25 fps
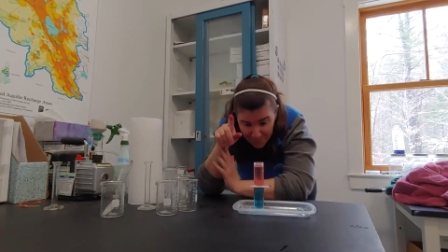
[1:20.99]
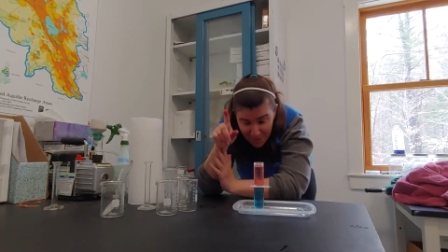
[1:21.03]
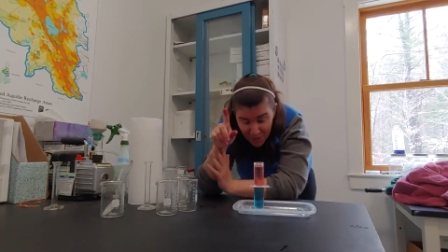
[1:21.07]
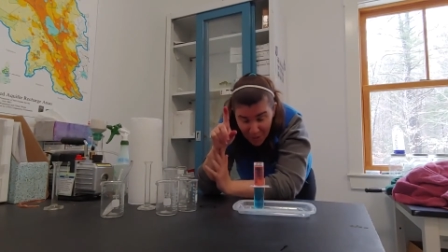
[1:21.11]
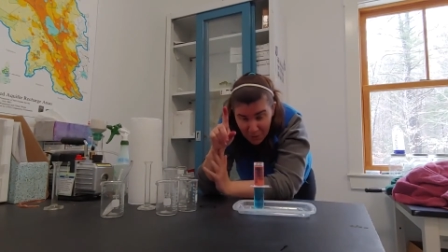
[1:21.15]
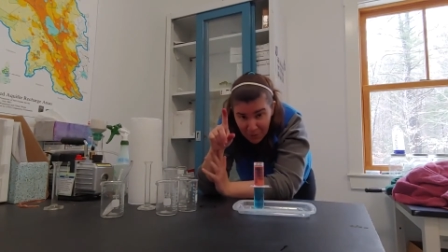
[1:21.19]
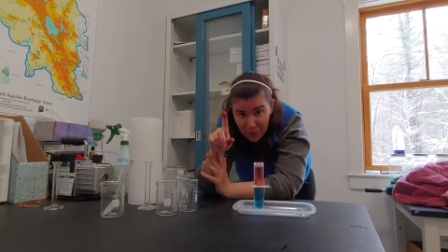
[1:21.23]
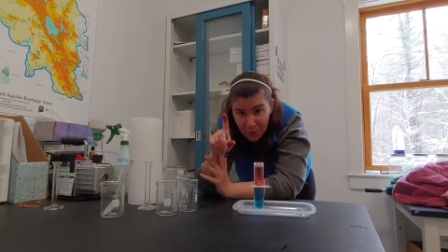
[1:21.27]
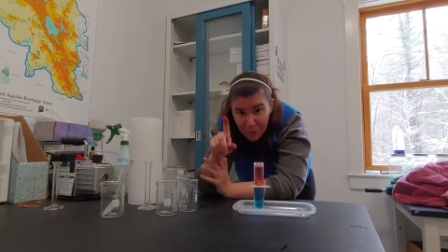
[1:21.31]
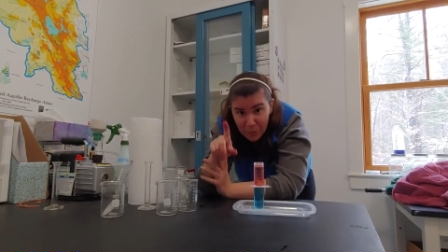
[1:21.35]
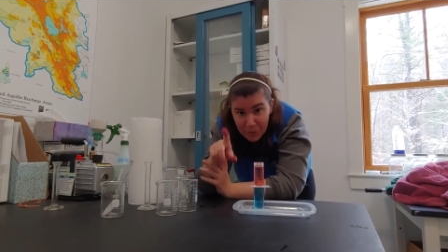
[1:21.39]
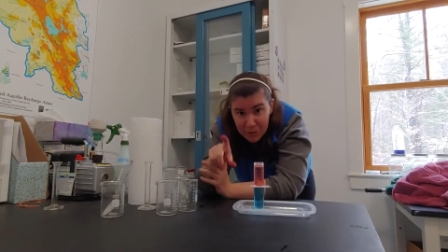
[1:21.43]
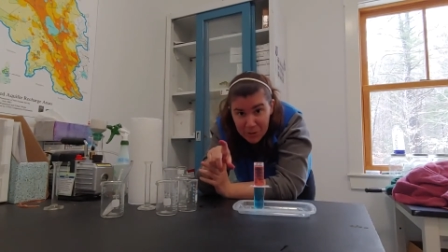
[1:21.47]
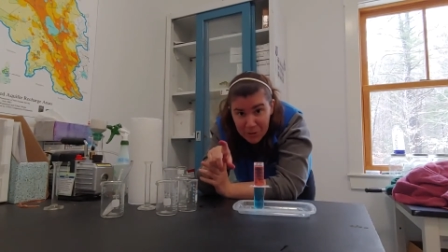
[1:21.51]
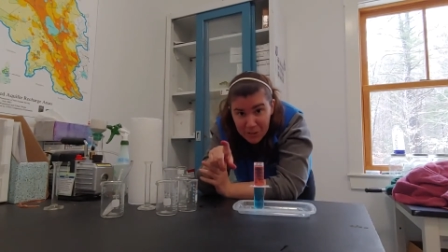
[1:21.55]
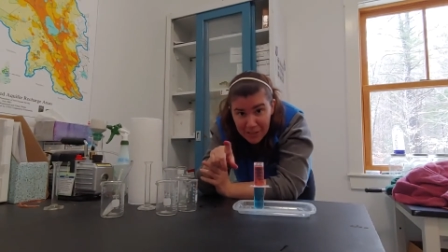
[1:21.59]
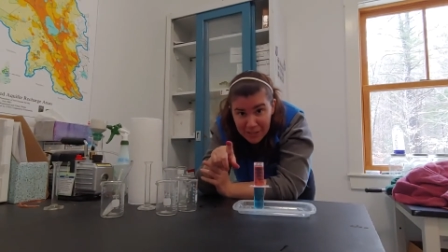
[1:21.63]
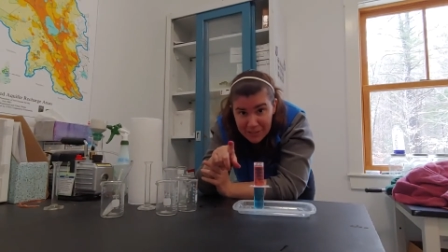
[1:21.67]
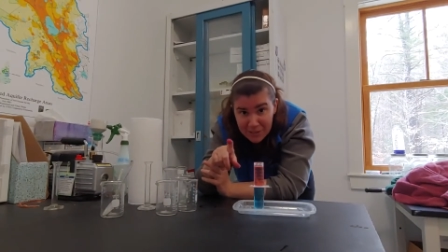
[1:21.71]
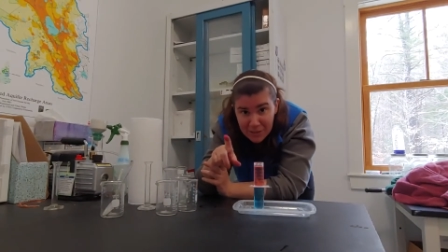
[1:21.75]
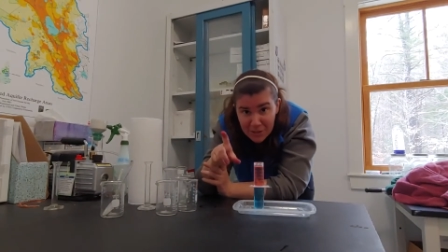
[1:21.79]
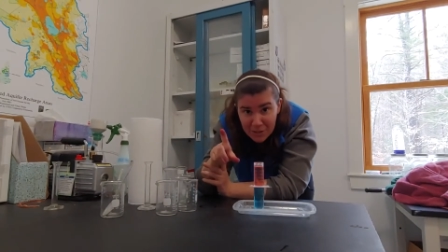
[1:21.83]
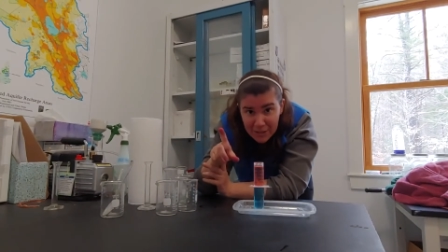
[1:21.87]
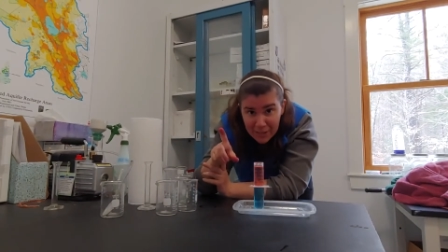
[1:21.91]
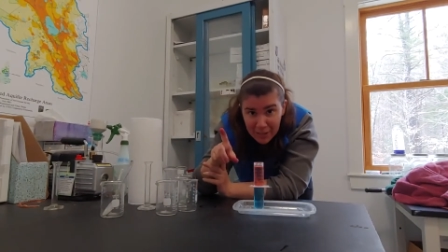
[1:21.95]
and I want you guys
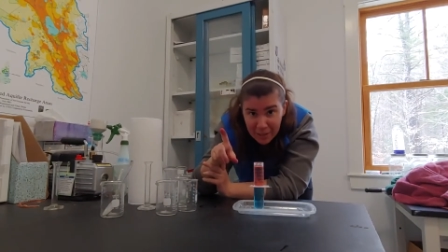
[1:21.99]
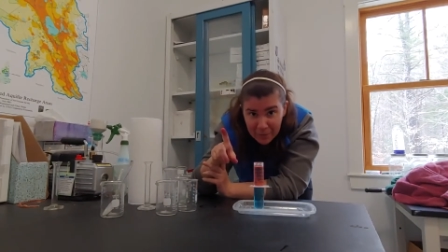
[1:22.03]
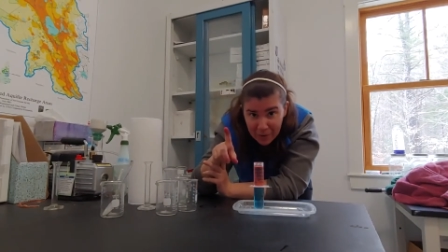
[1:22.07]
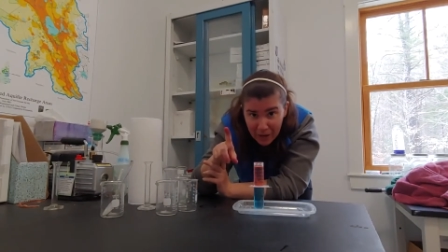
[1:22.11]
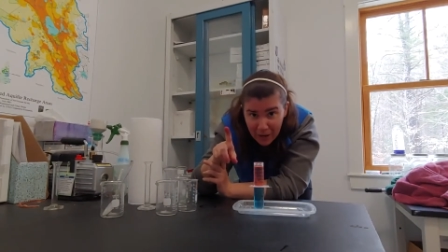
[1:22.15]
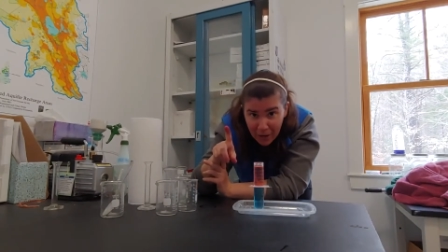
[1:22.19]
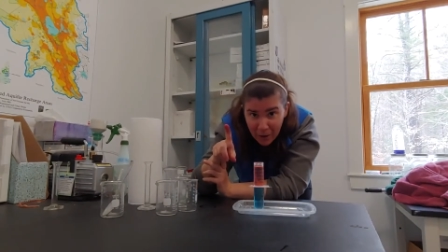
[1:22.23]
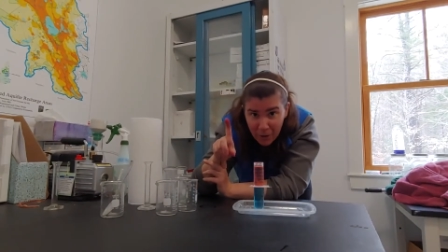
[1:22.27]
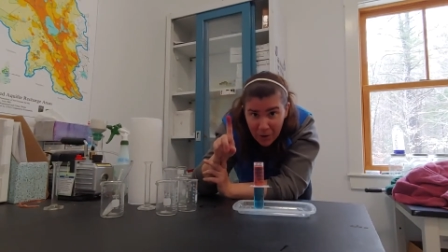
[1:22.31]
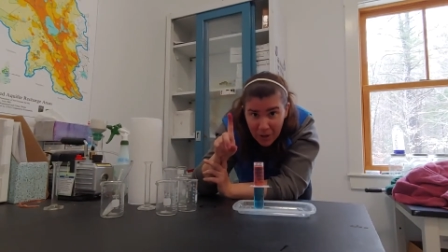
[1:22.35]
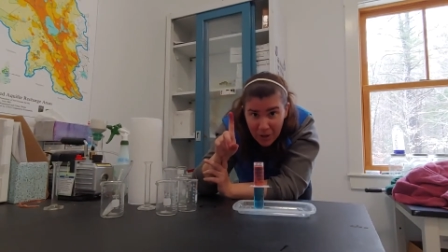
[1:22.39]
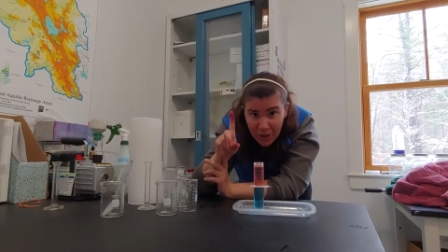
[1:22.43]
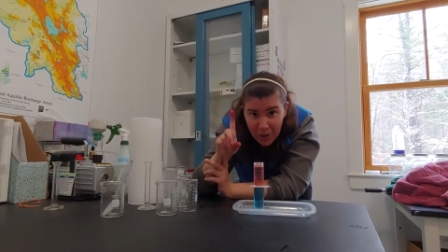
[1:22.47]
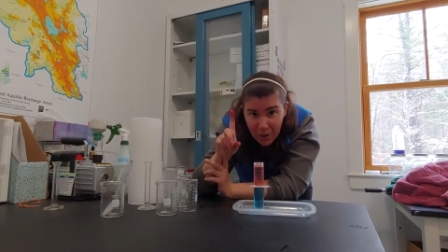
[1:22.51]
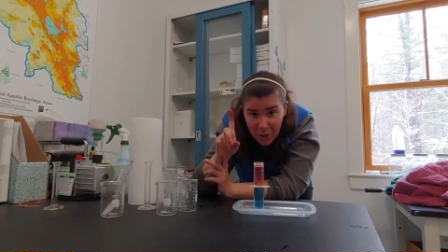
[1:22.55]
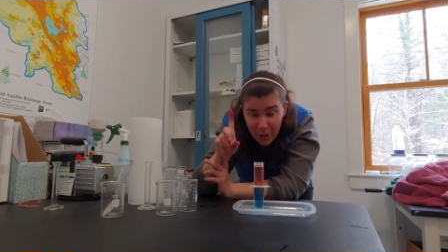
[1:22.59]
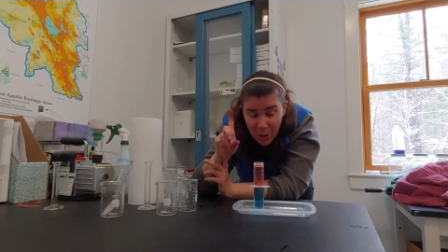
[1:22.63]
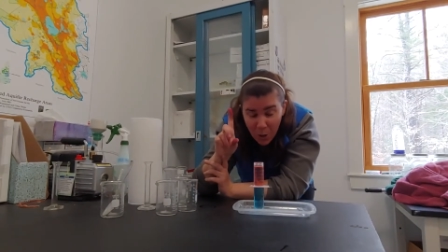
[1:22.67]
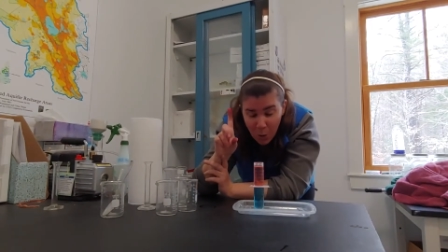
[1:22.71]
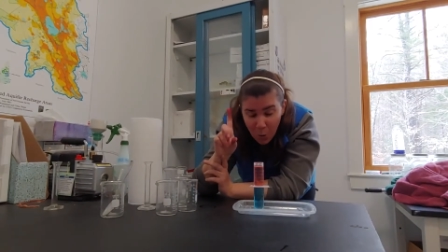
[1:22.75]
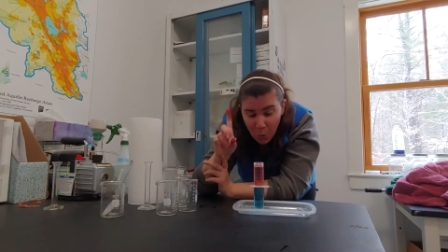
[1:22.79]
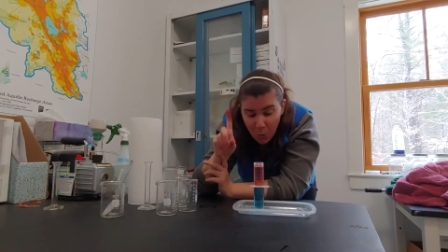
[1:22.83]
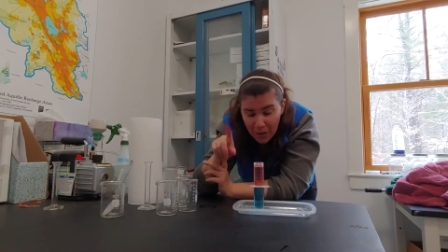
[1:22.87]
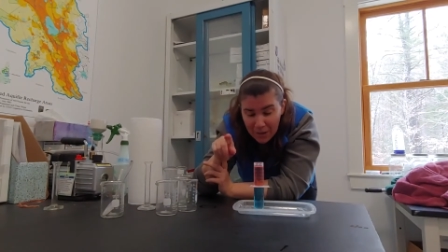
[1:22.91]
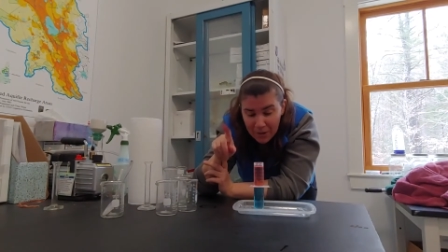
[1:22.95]
to think about
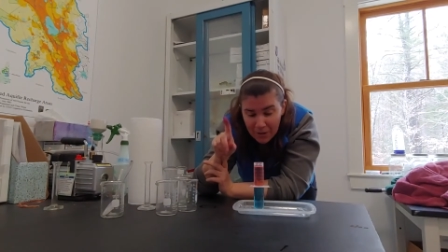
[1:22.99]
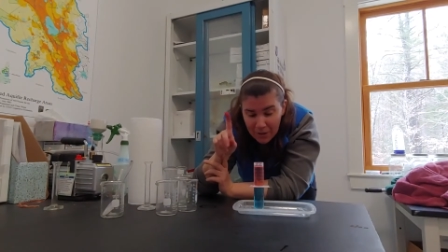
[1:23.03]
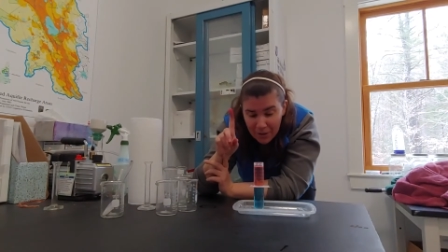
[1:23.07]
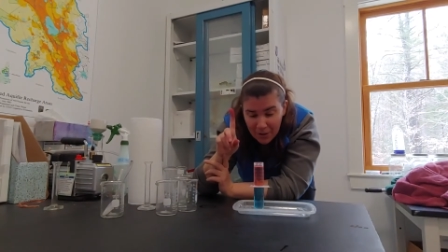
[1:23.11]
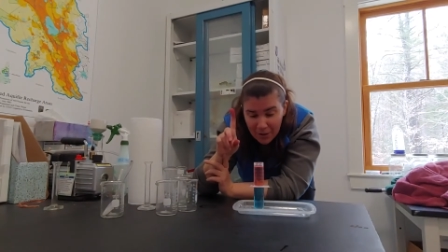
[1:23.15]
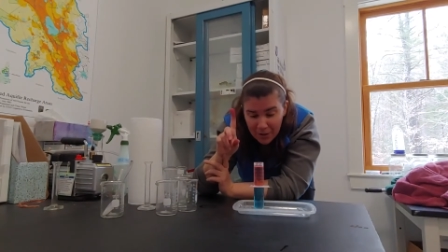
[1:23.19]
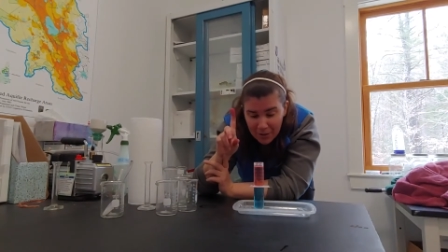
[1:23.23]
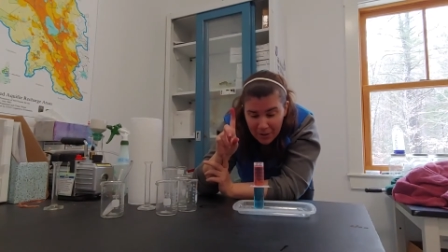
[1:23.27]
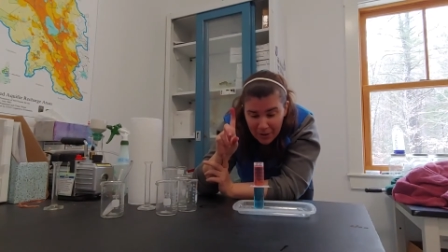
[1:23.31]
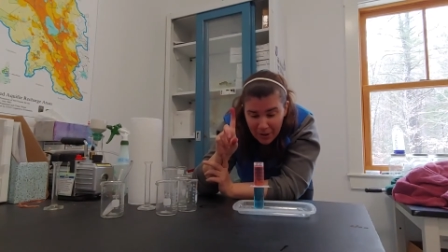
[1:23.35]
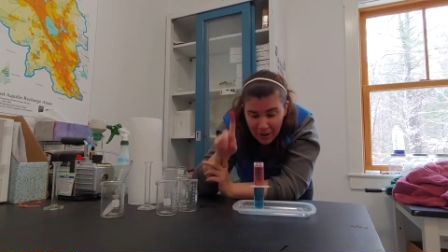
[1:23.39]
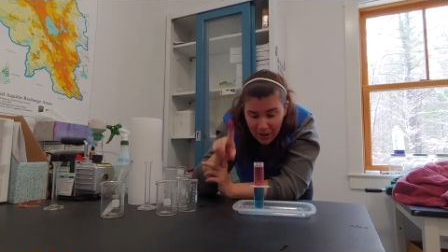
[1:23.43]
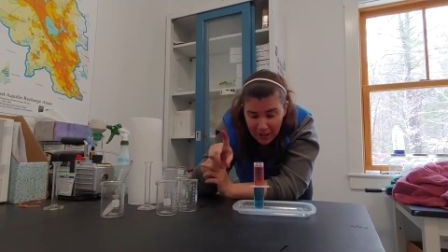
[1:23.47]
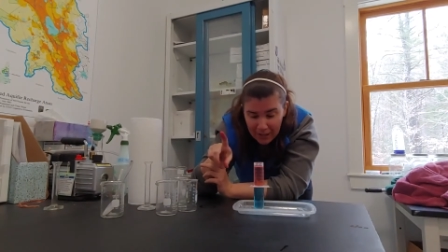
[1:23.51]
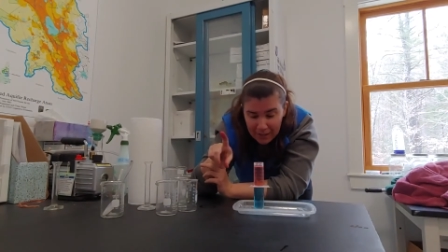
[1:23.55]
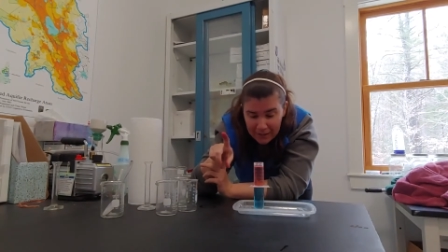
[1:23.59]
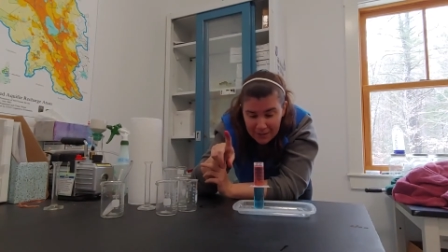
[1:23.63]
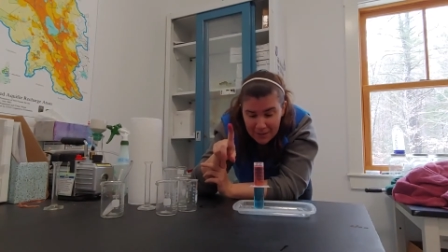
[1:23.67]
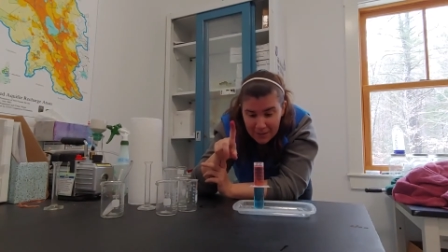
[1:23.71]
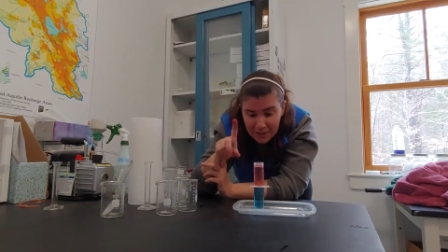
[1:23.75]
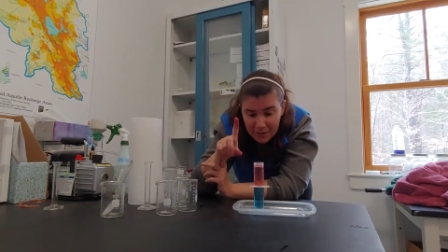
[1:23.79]
whether or not